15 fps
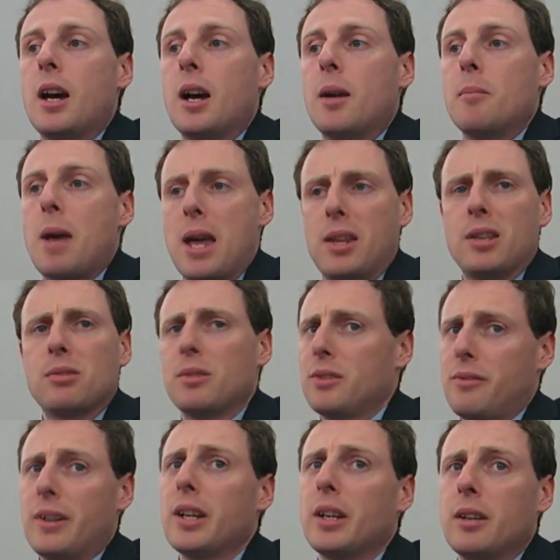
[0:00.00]
Um, and this was
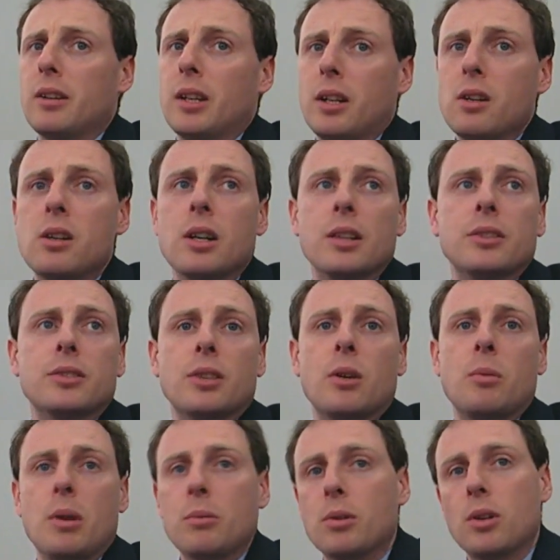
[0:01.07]
very early on, so
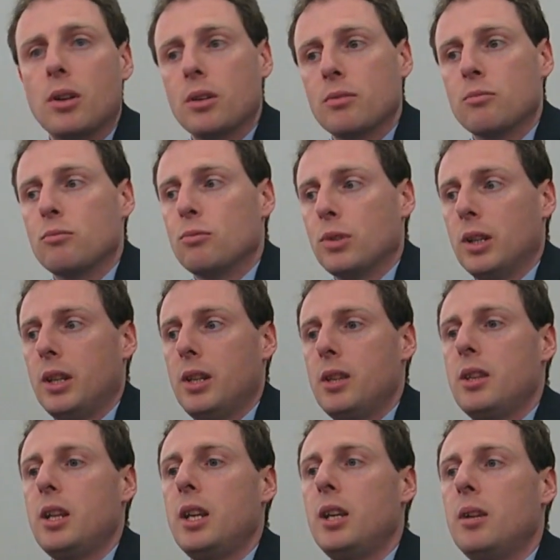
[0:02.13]
we were on really
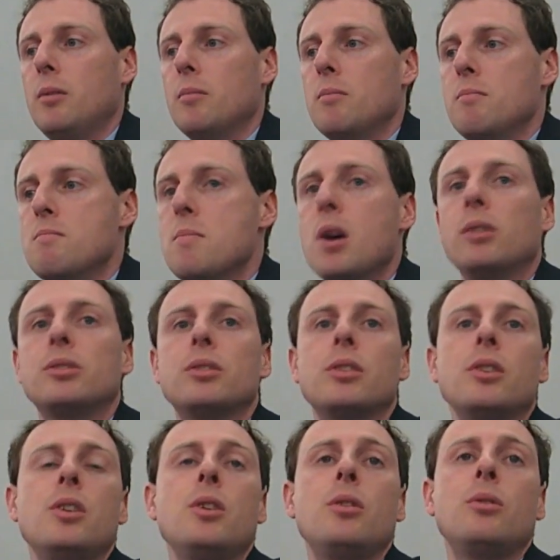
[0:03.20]
the
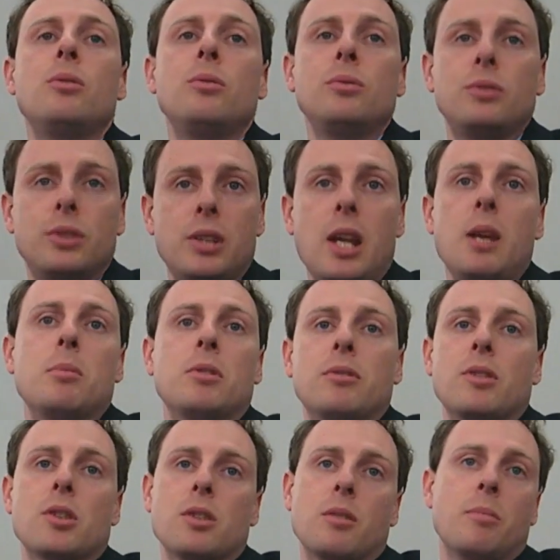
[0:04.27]
most new stable
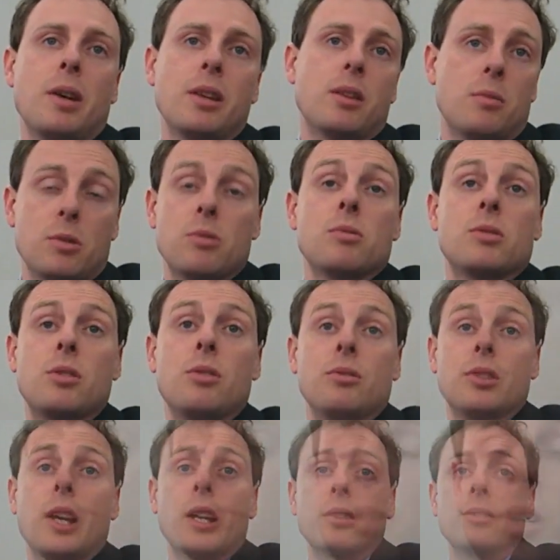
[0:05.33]
version of Python, which was
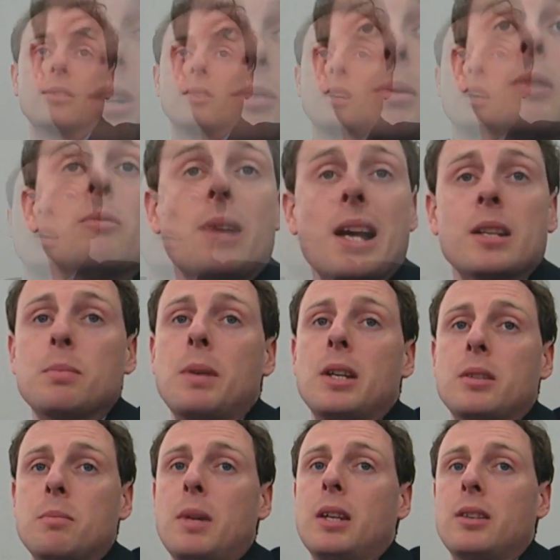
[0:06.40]
2.6.
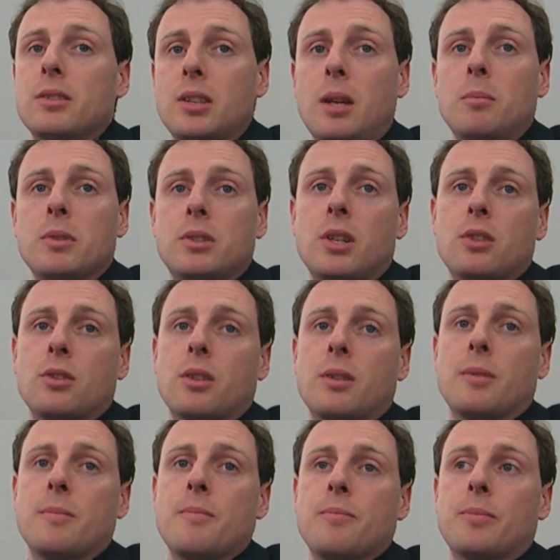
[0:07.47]
Rackspace made the same decision,
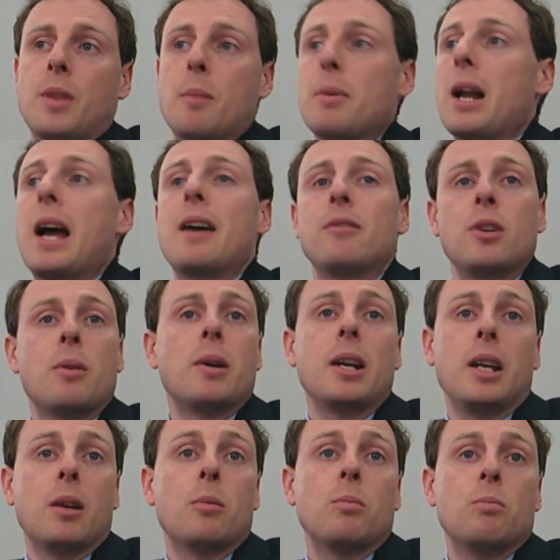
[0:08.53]
but I have no
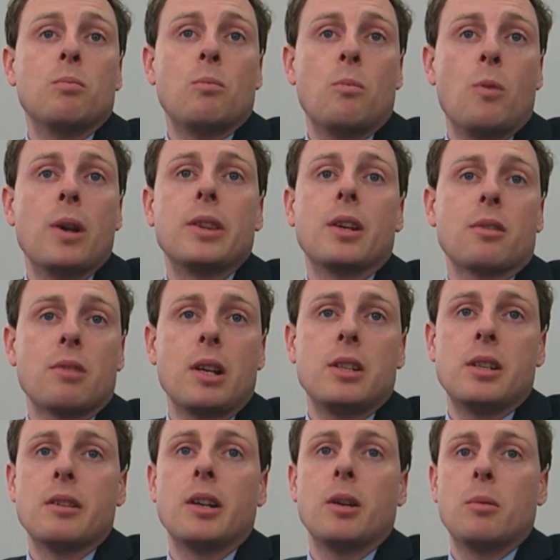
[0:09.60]
idea what their
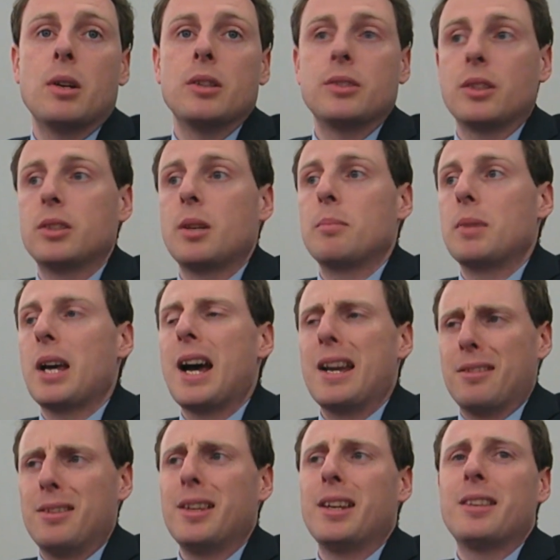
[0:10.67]
criteria sure. was, except
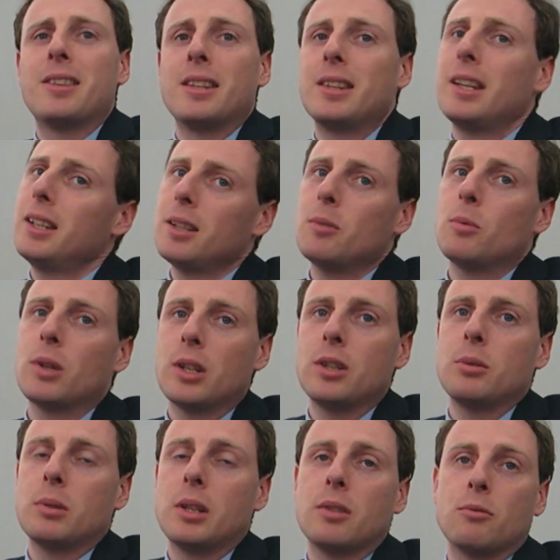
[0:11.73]
I think that they didn't want
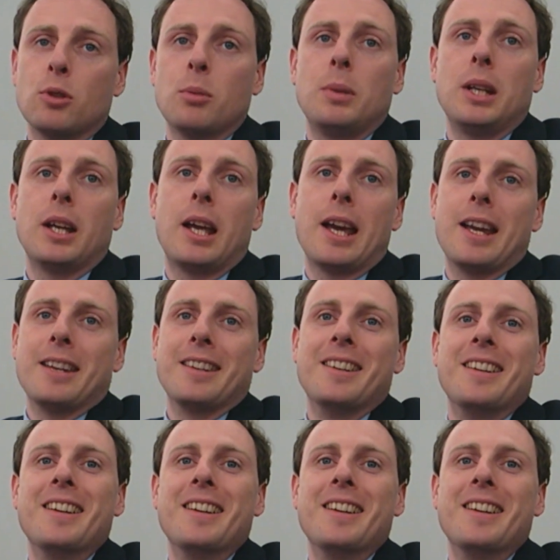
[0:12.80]
to do it in Ruby again.